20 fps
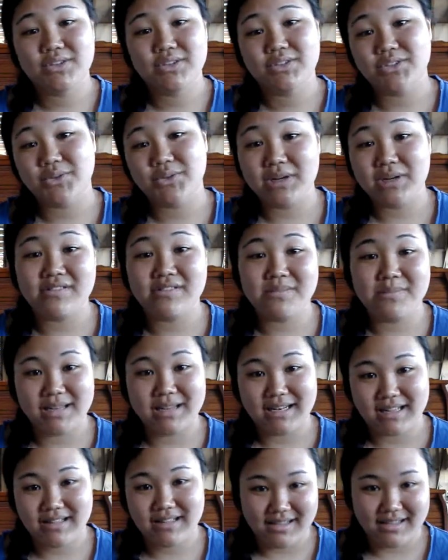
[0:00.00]
So one of the
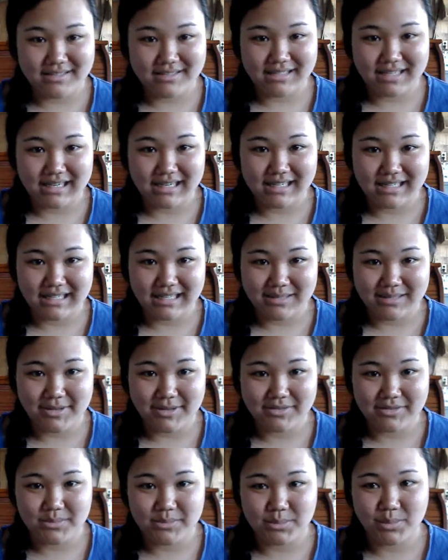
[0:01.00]
many things that I liked
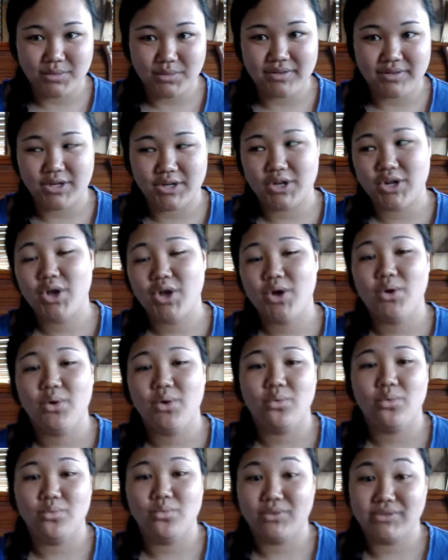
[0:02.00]
about this movie
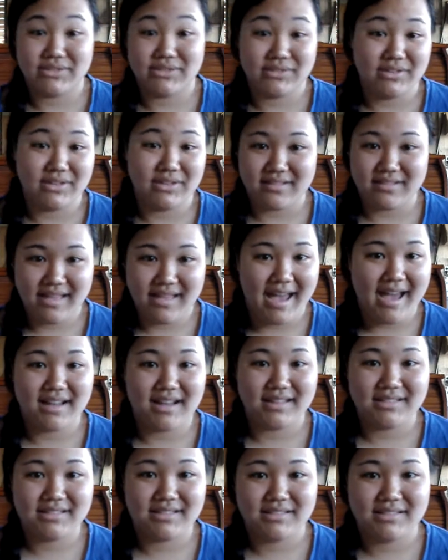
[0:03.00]
was the
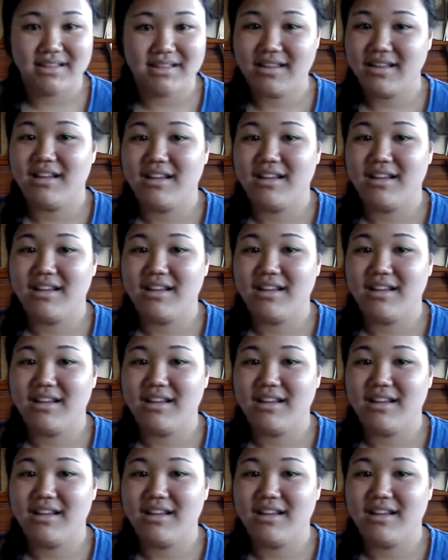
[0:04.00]
cast.